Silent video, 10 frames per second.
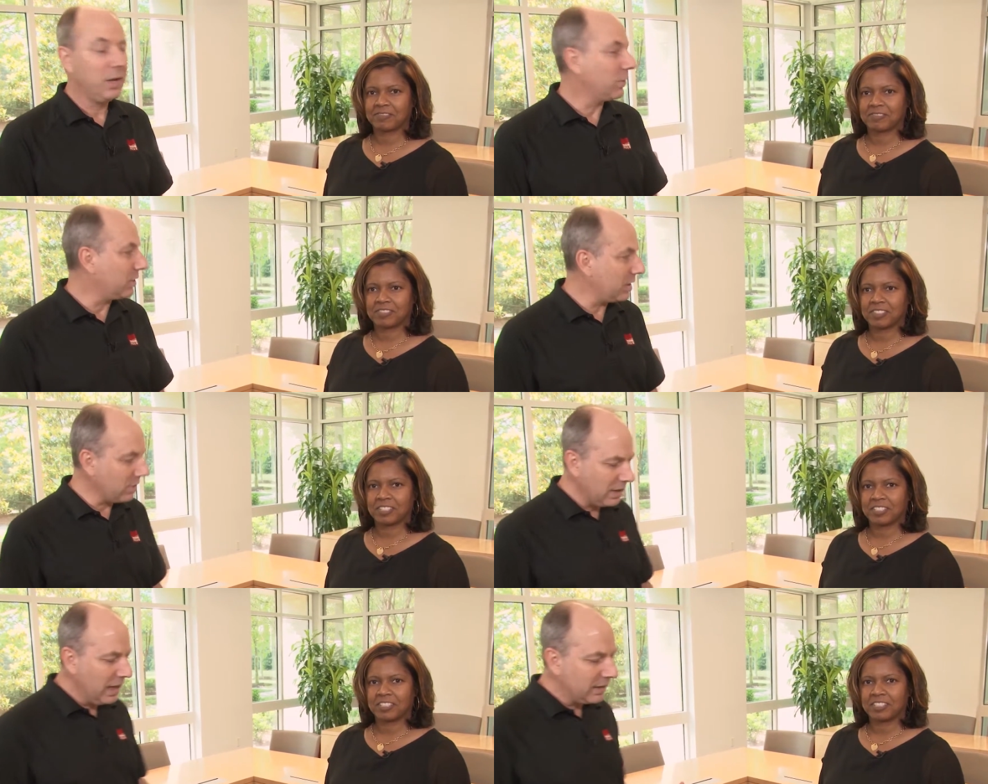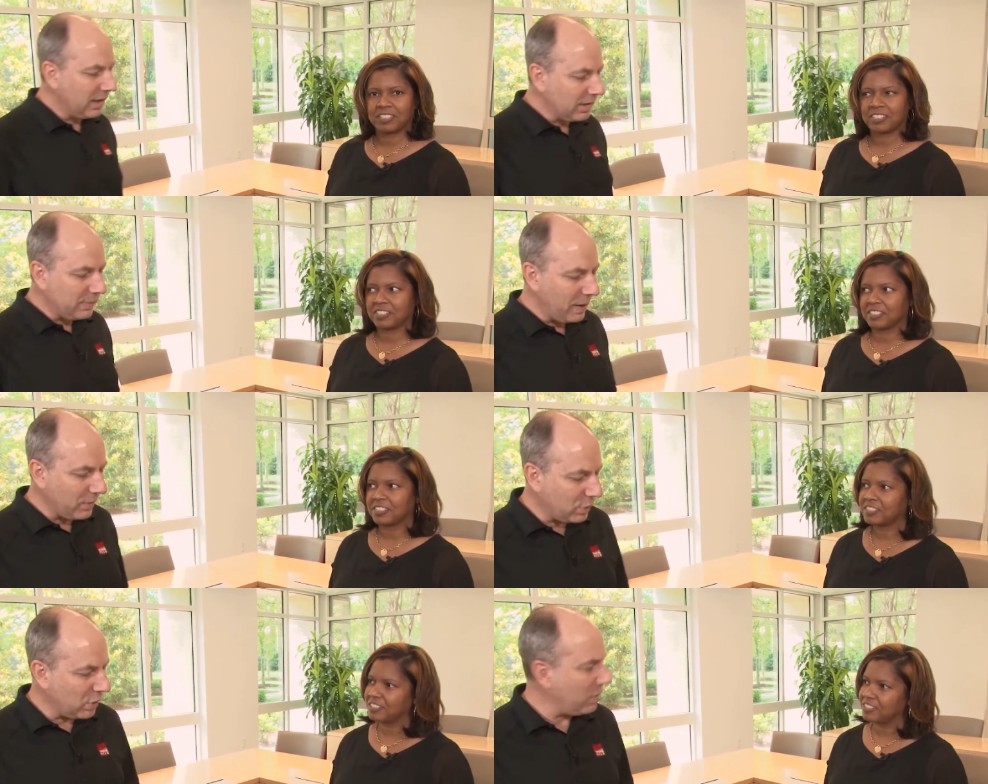Speaker 1: So Tisha, tell us about
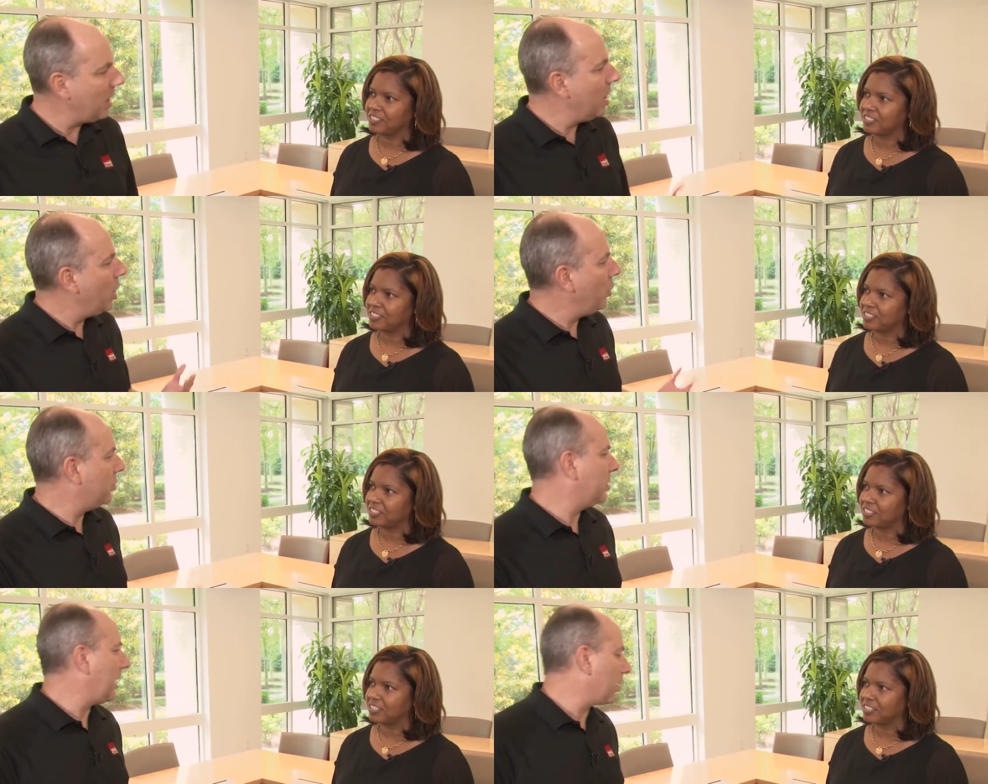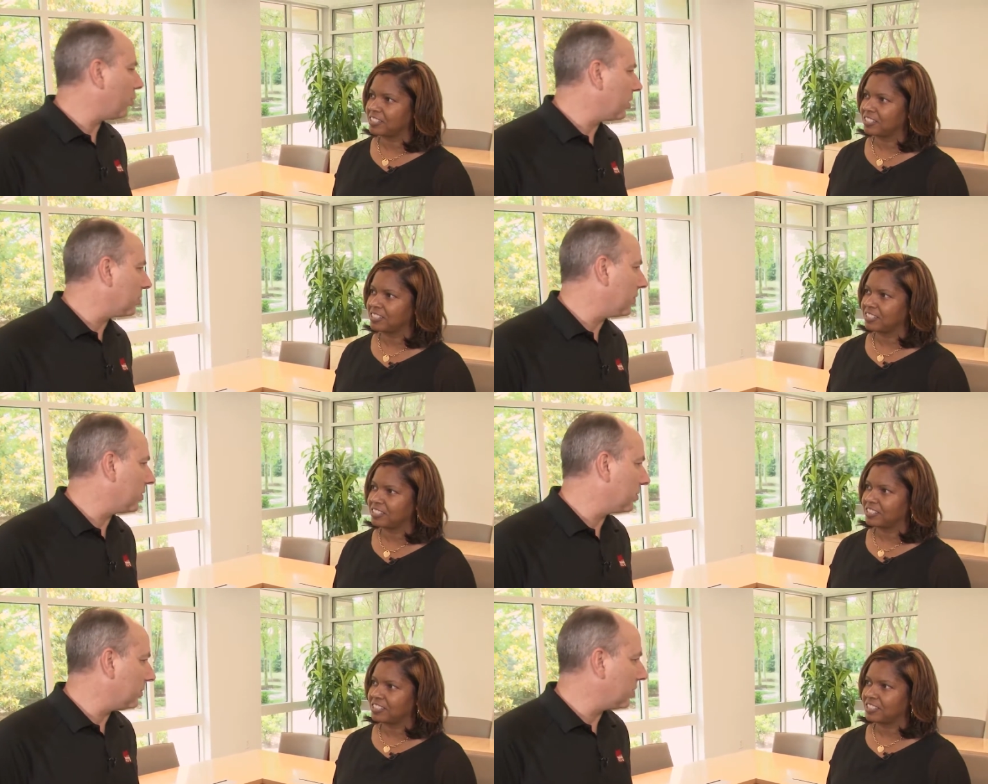the server. Who's the target audience for
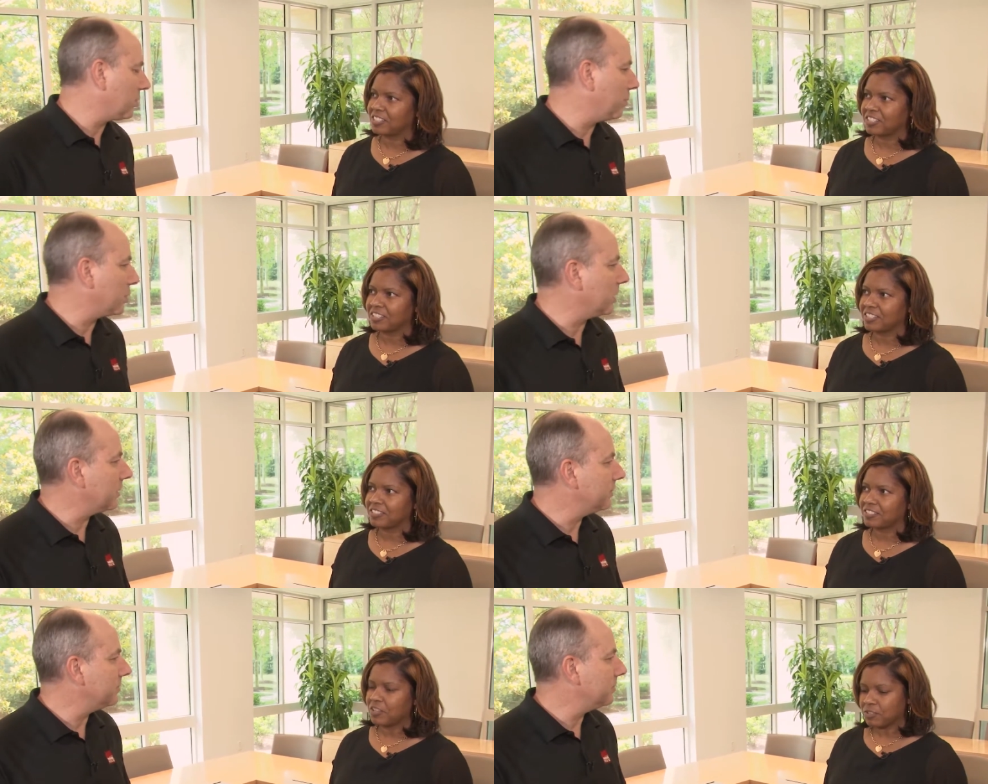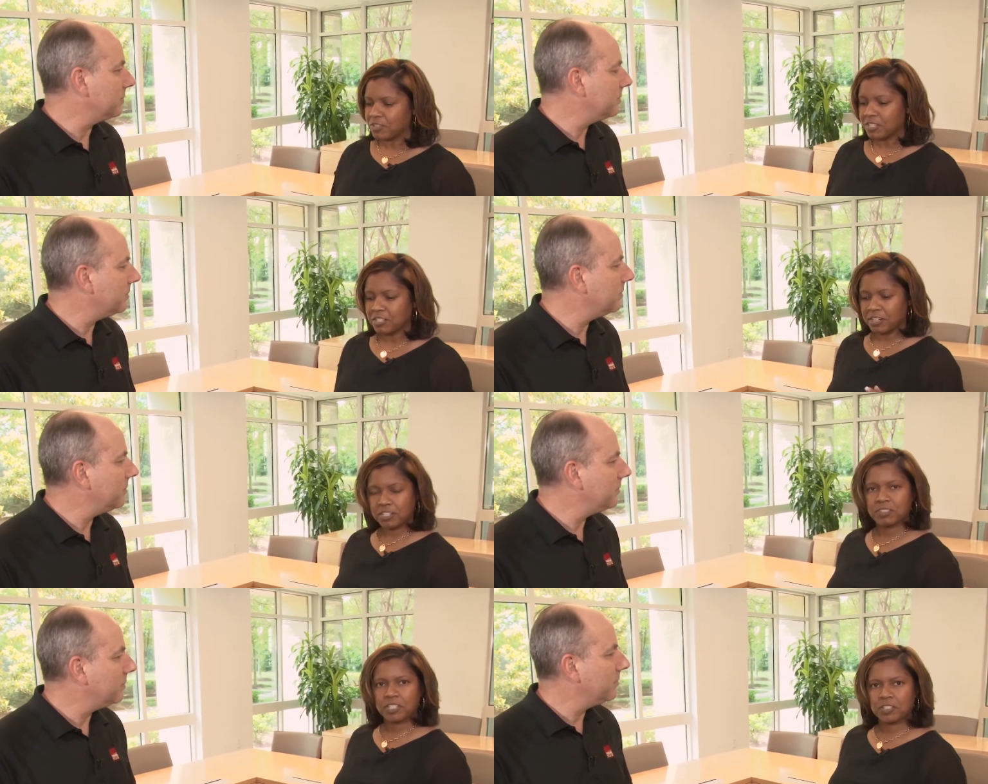this, this sort of machine?
Speaker 2: So this,
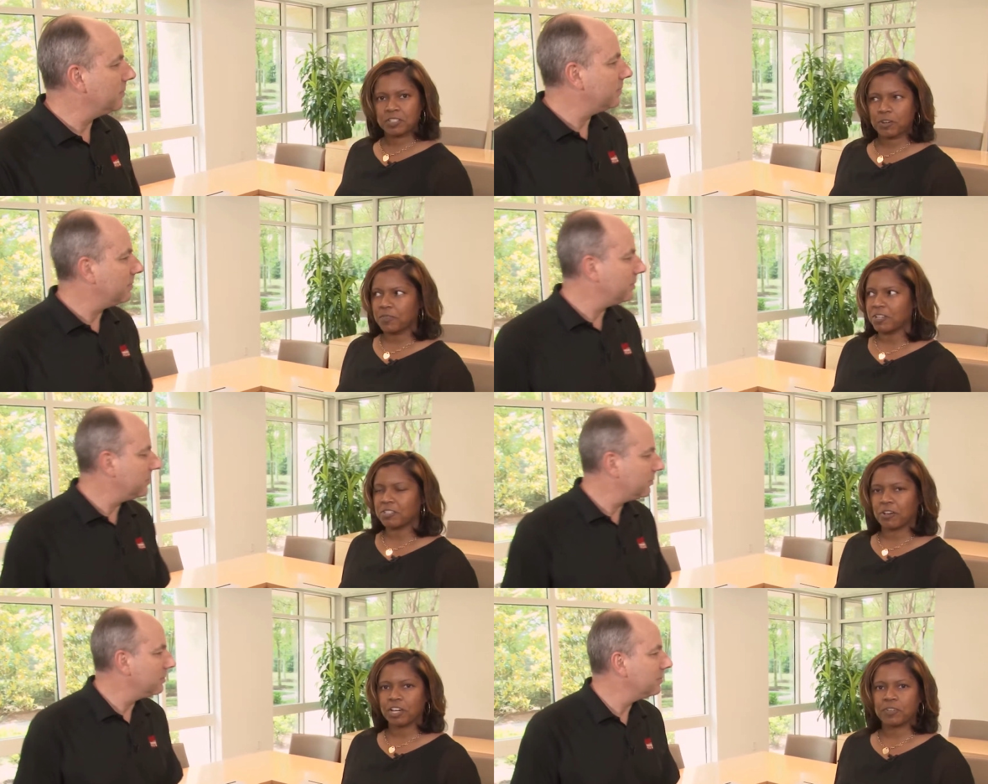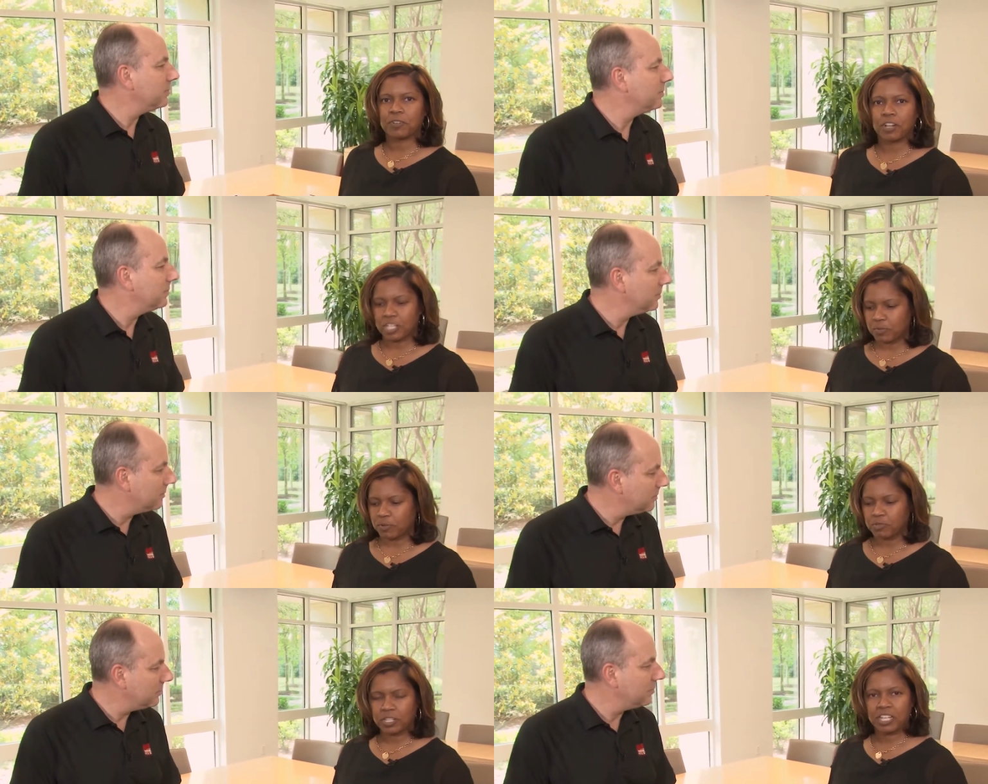this server is targeted for
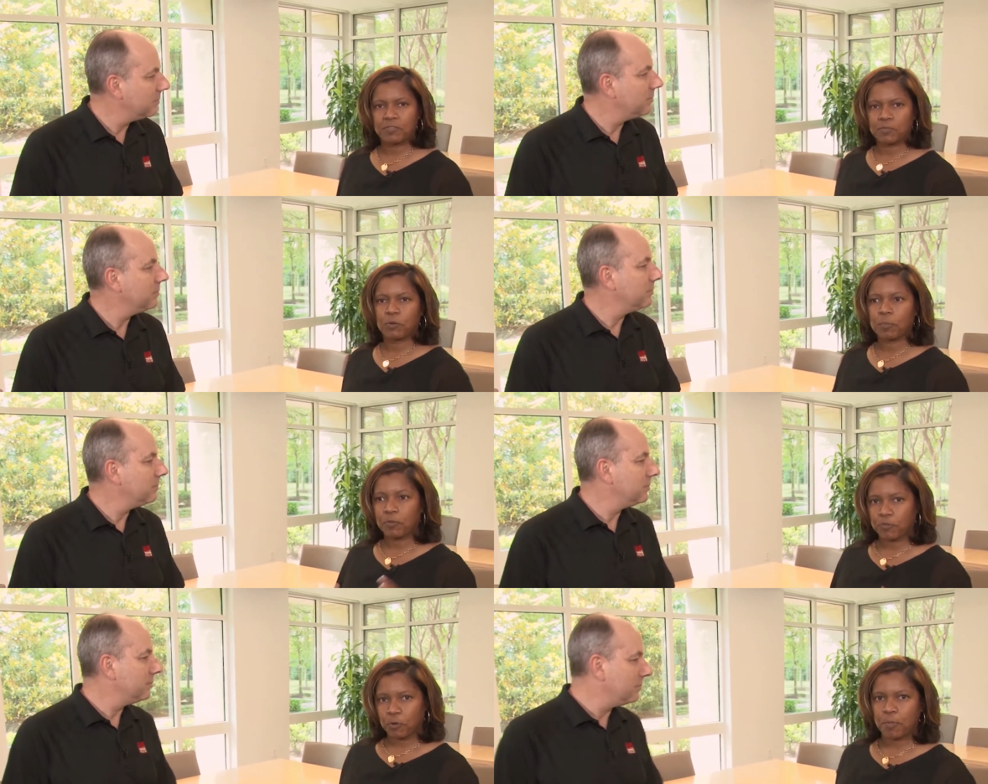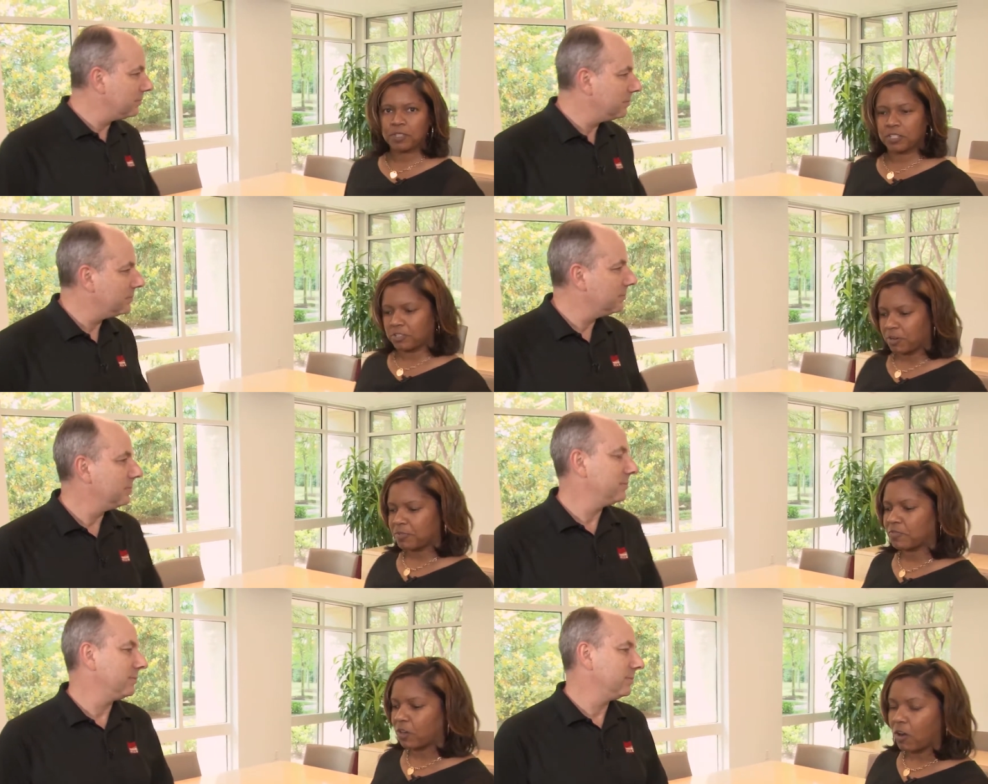customers looking for performance in
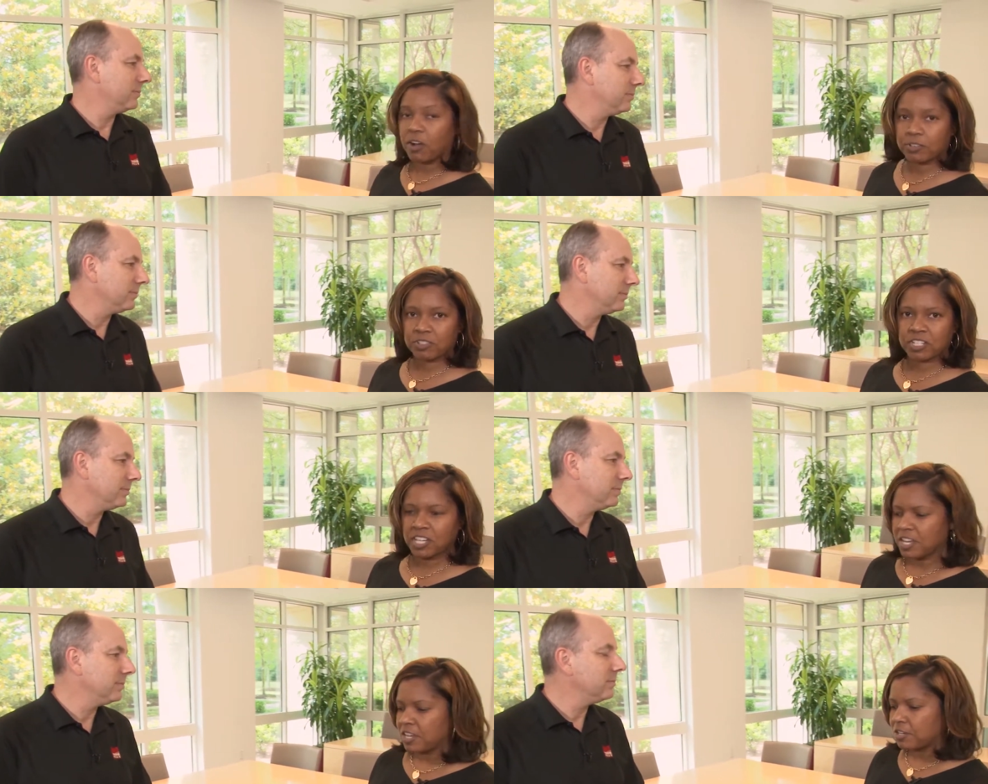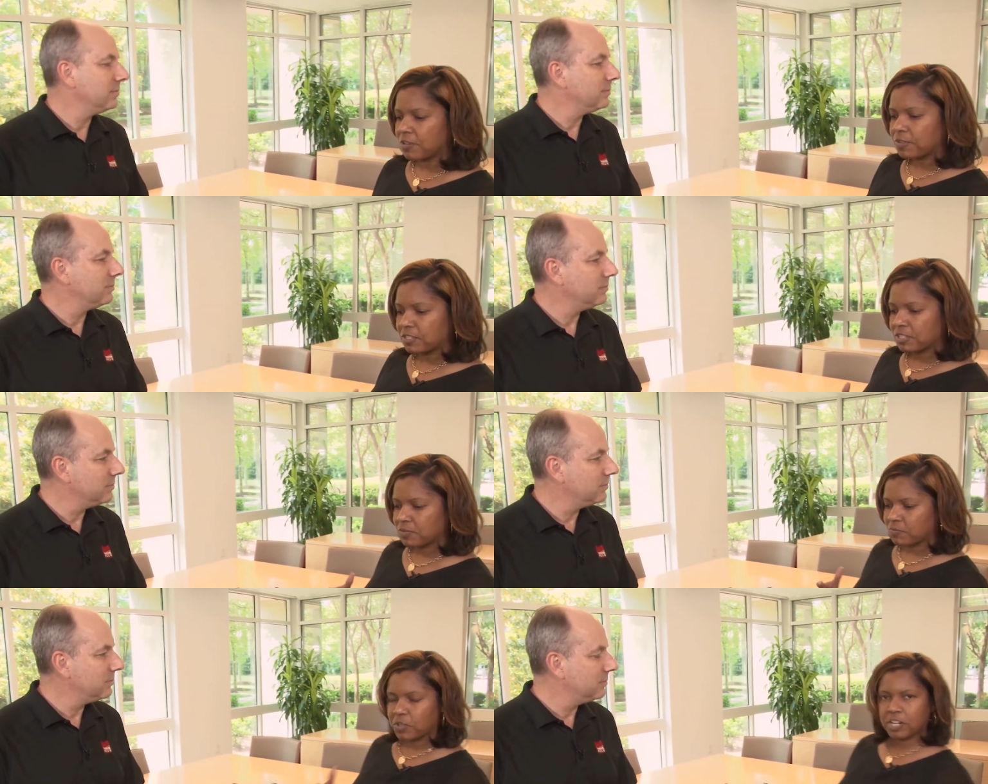terms of cost. You know, this
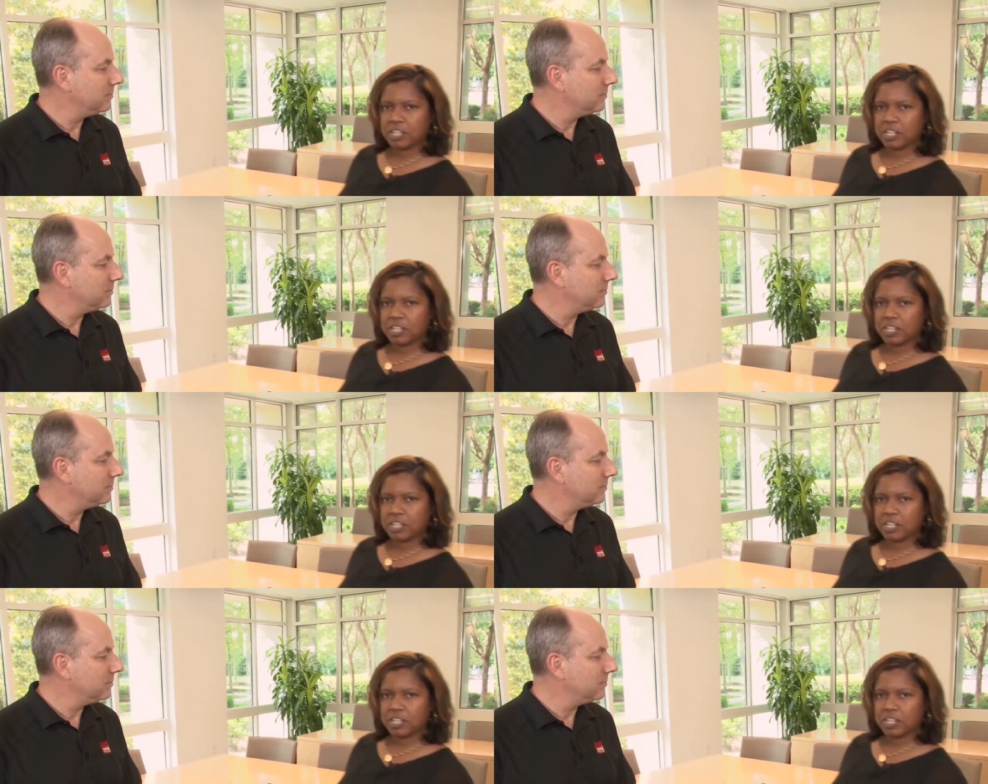is for